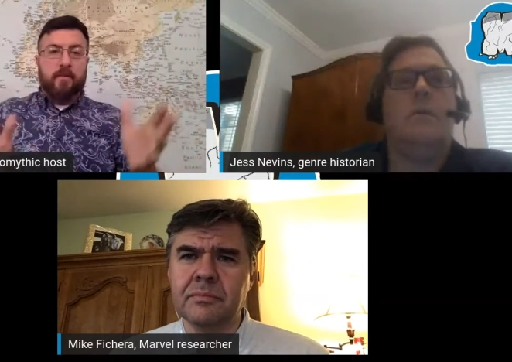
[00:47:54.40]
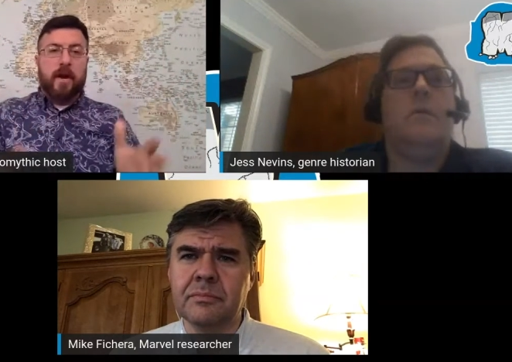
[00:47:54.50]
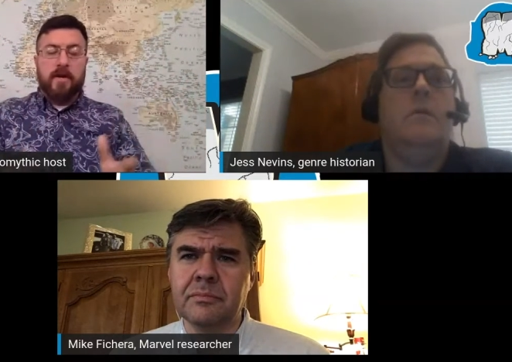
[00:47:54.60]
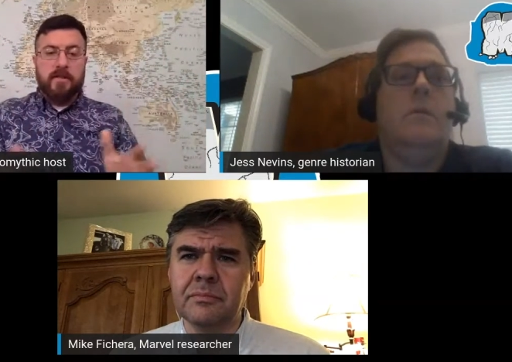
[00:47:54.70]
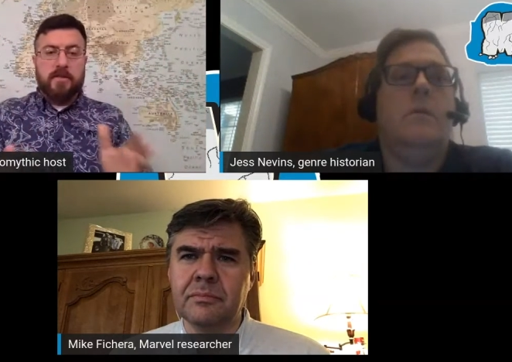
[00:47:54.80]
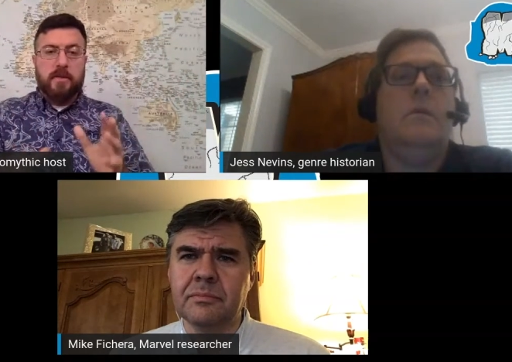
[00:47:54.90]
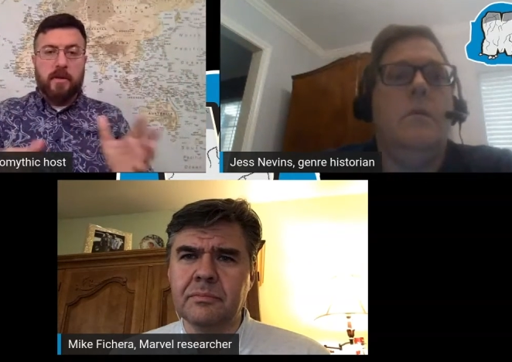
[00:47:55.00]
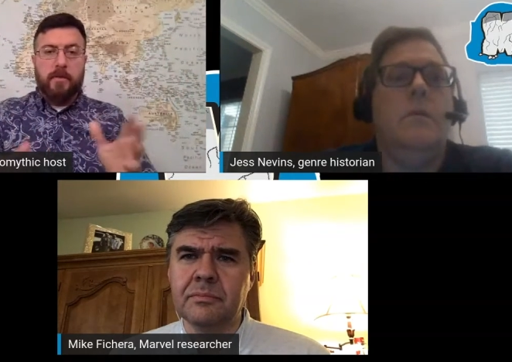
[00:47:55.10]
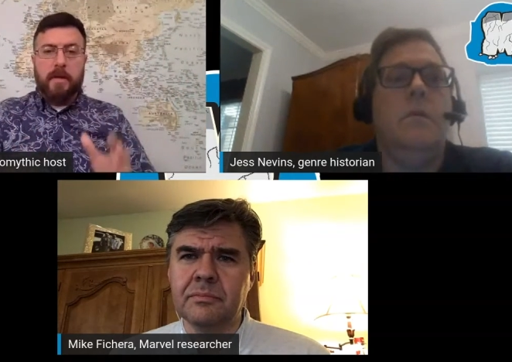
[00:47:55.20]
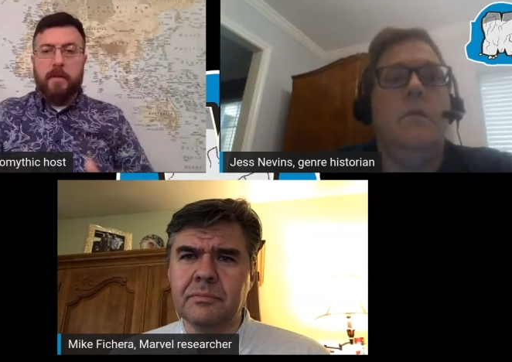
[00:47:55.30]
Speaker 1: these different writers
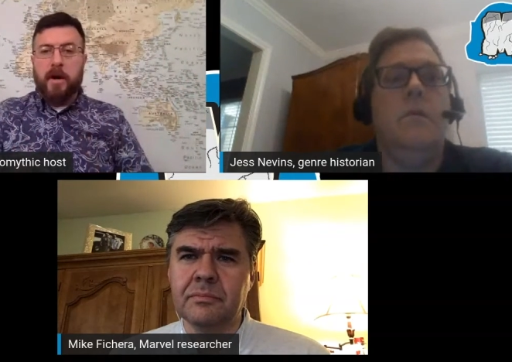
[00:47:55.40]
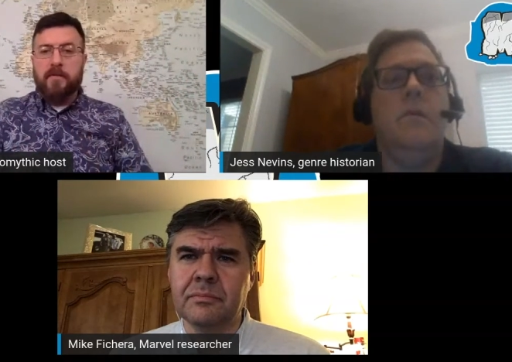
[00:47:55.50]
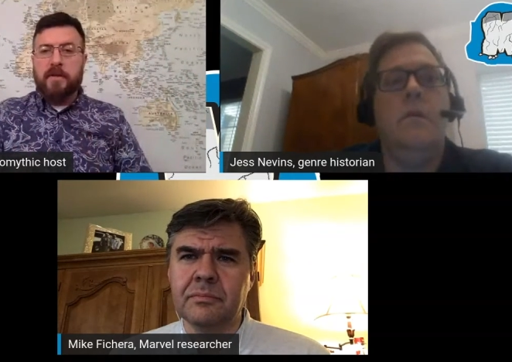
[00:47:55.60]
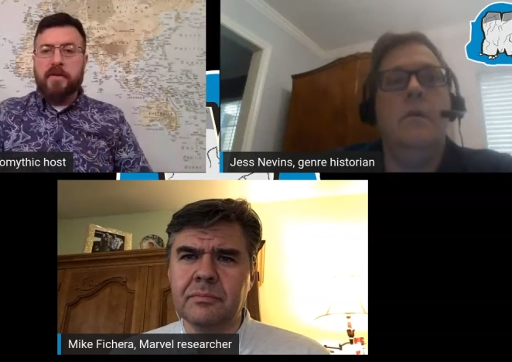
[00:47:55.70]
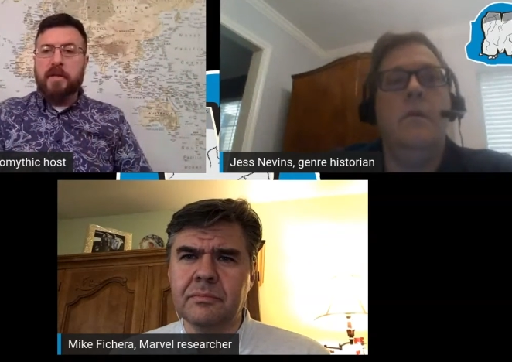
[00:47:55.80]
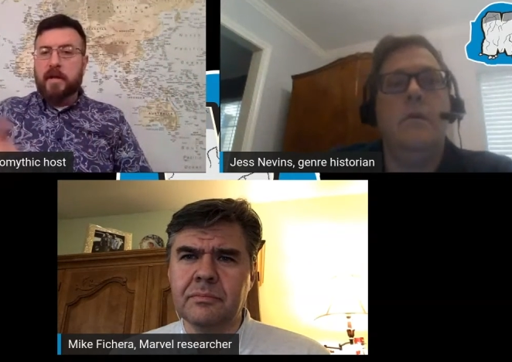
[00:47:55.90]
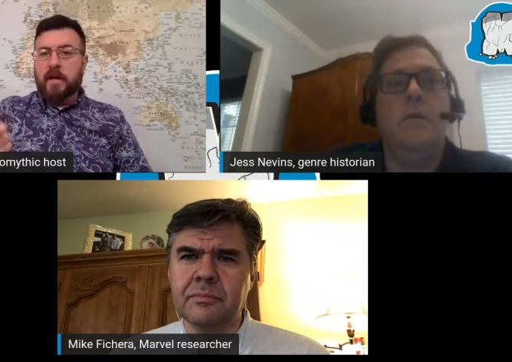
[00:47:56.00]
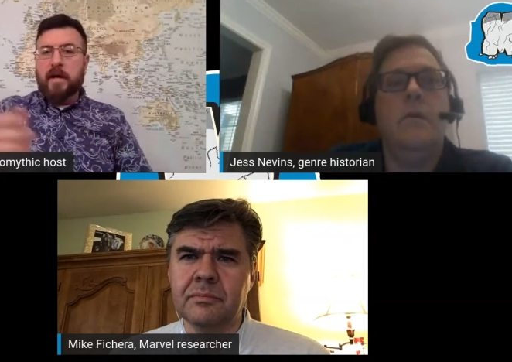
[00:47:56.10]
you know being part of it